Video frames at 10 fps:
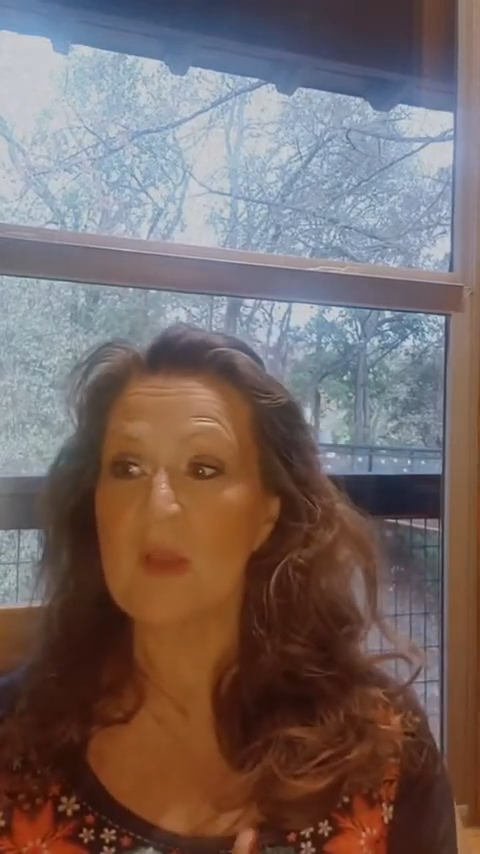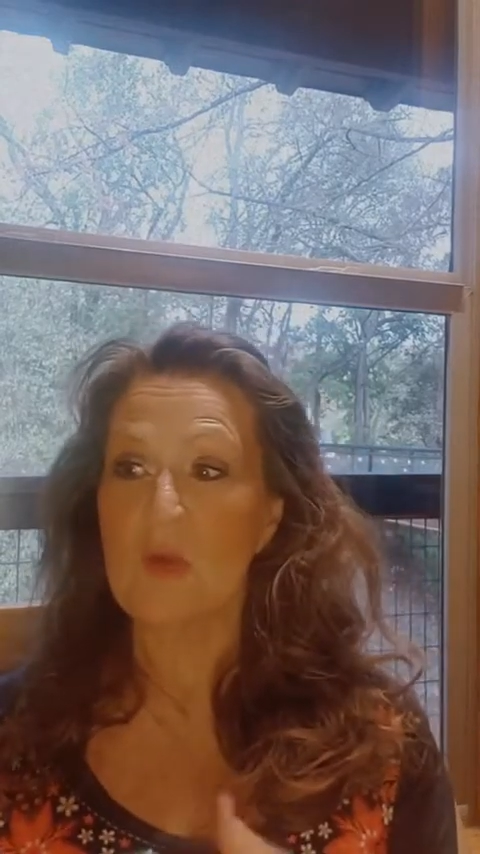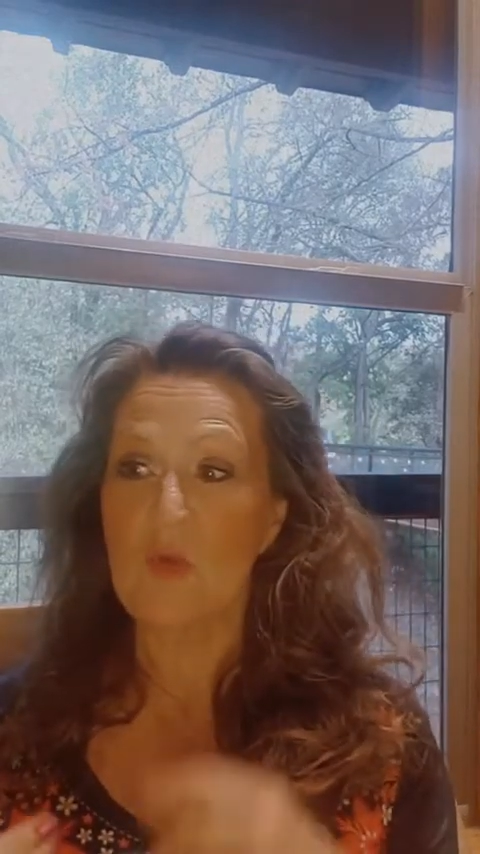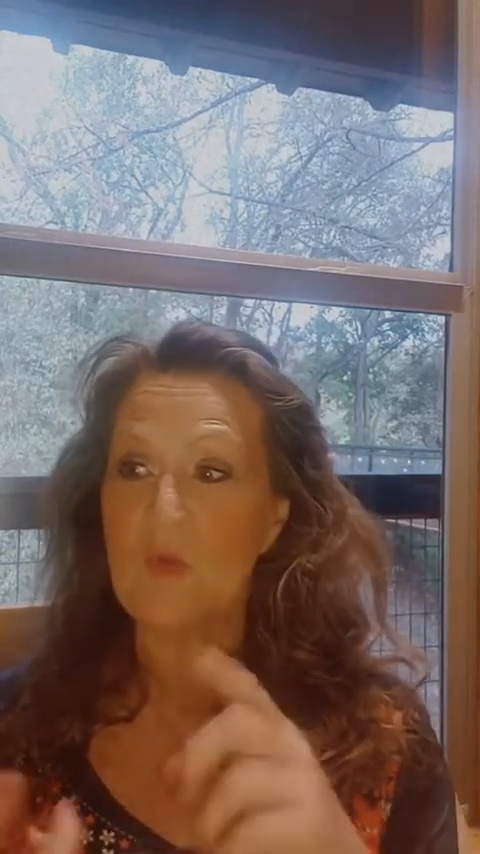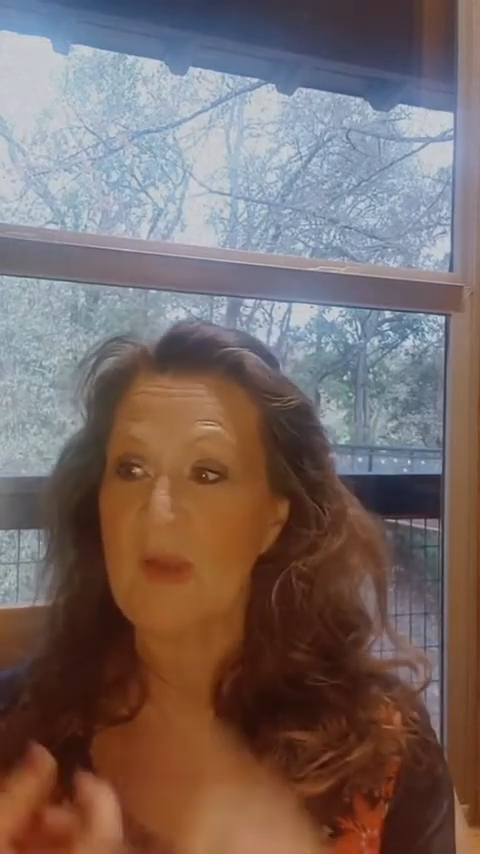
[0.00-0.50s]

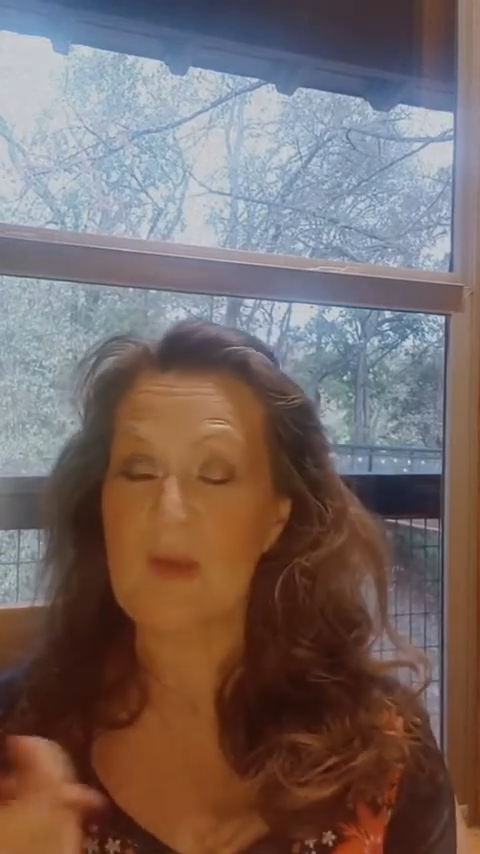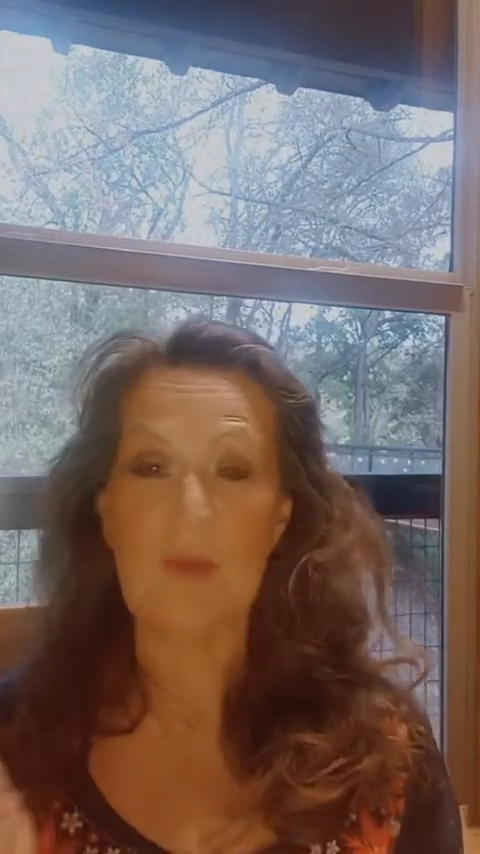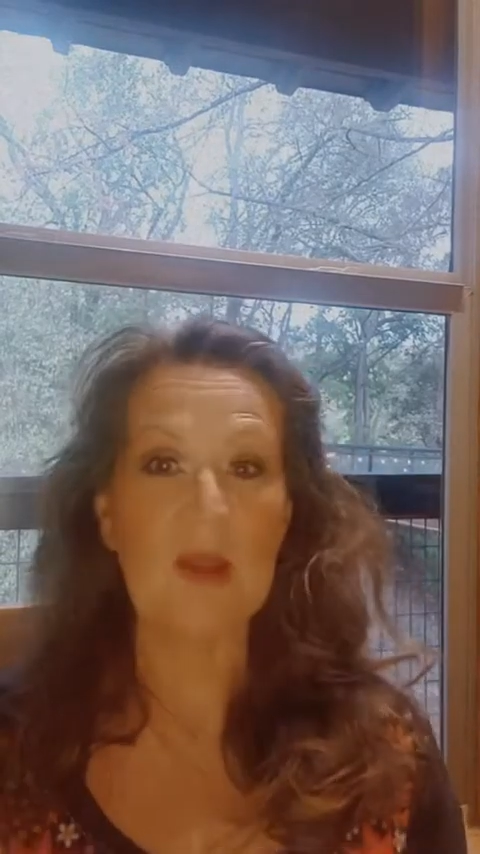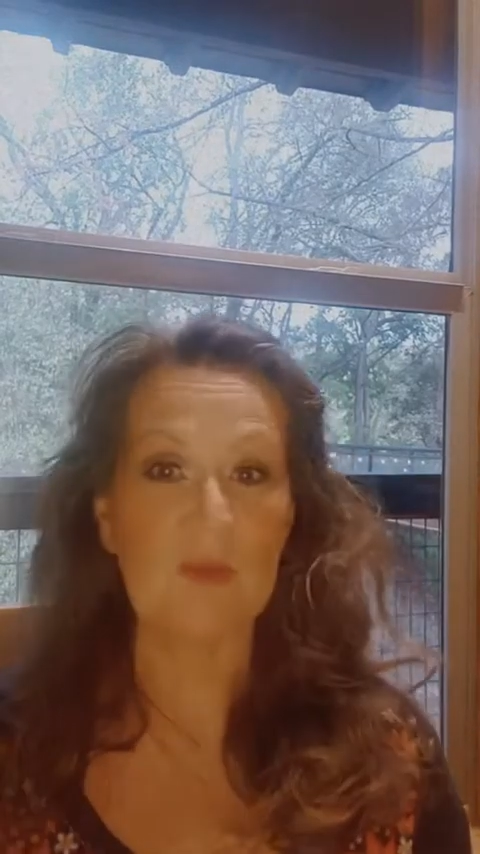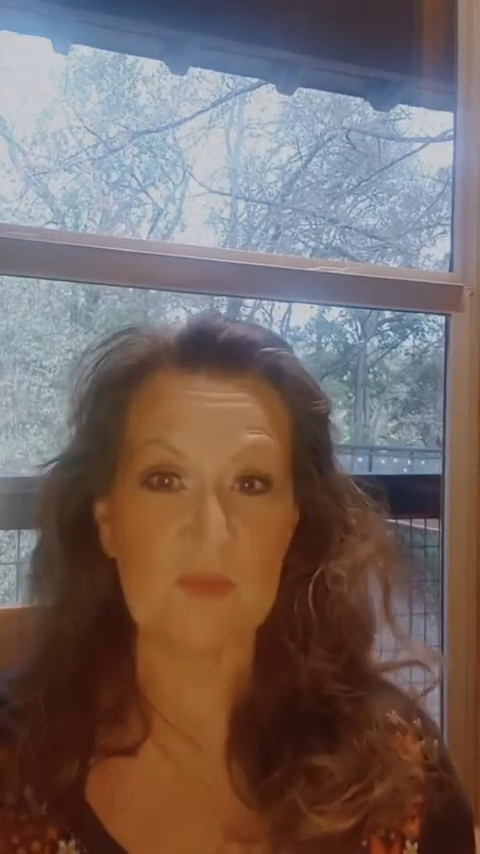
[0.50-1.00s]
Who am I
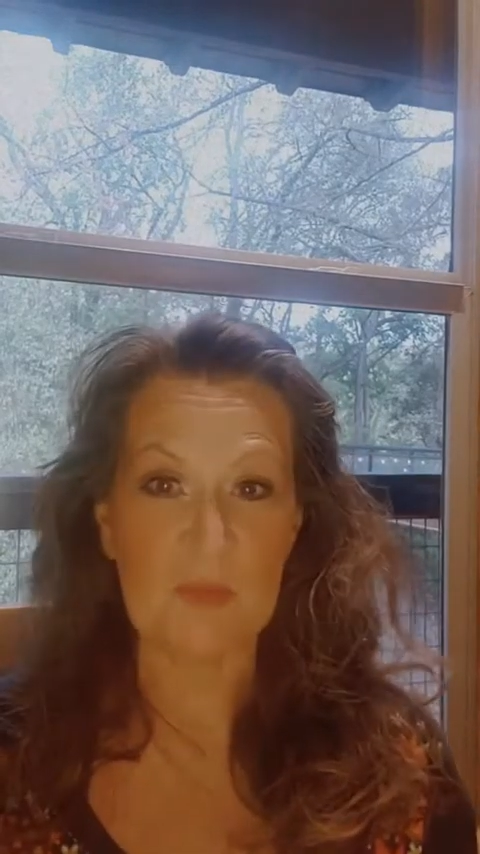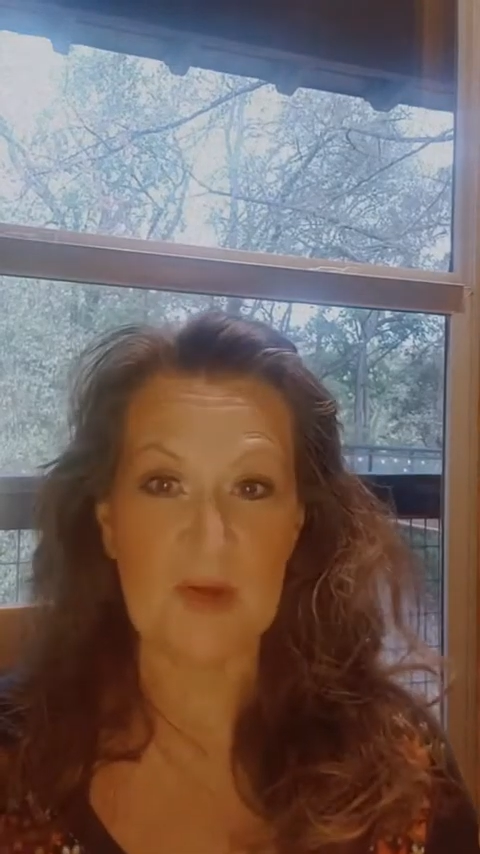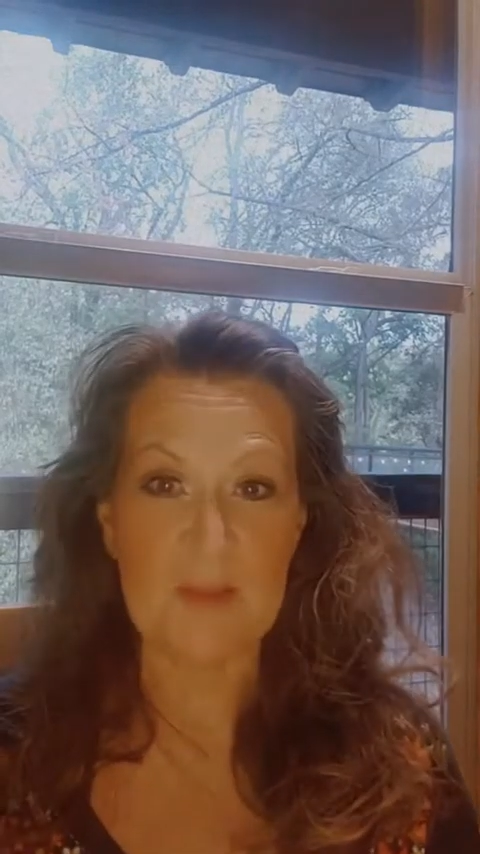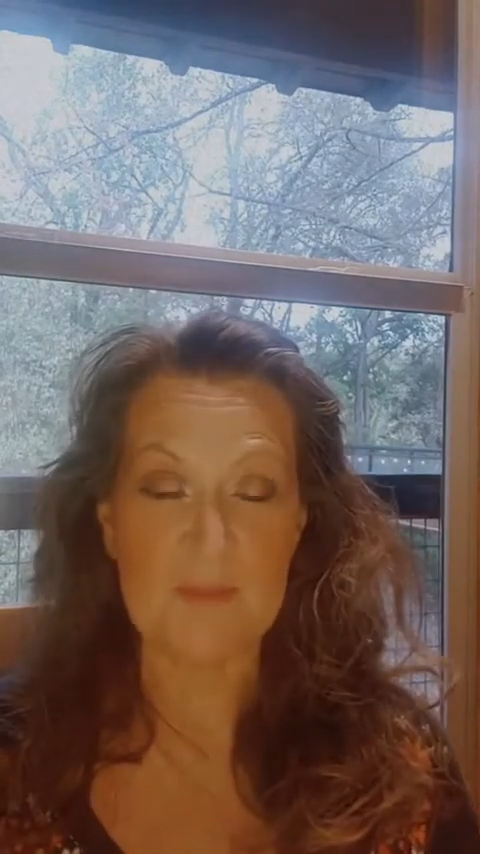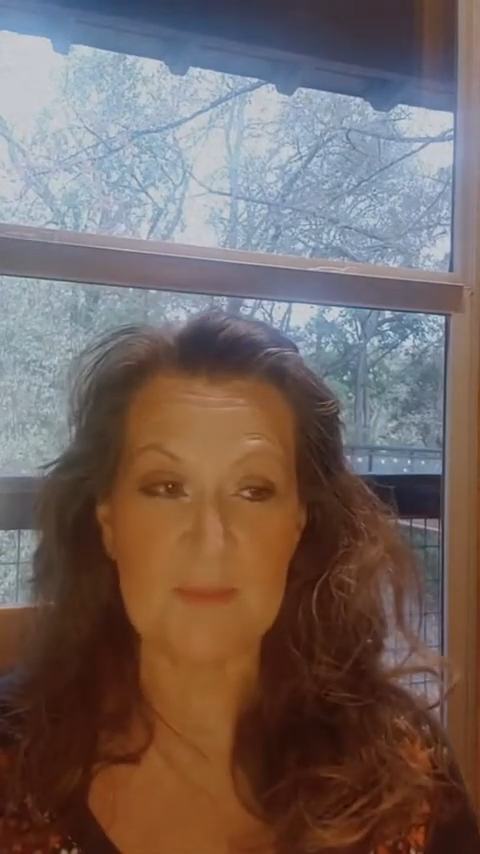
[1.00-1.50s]
around when
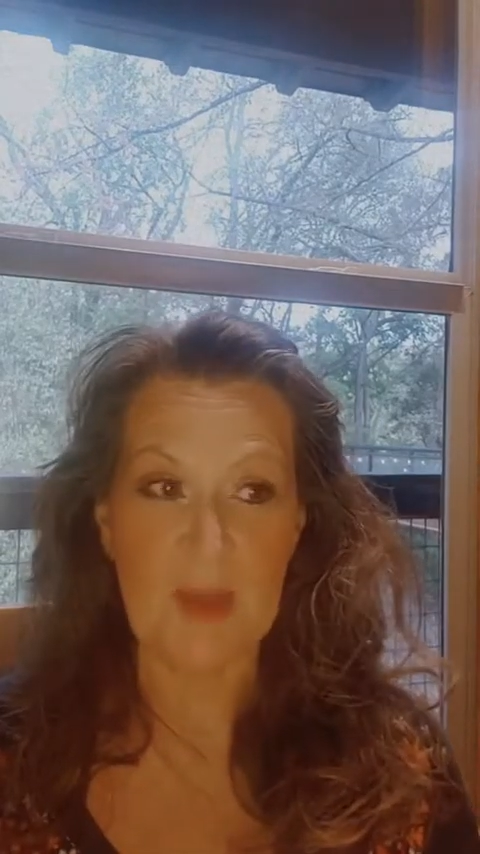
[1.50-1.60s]
I'm,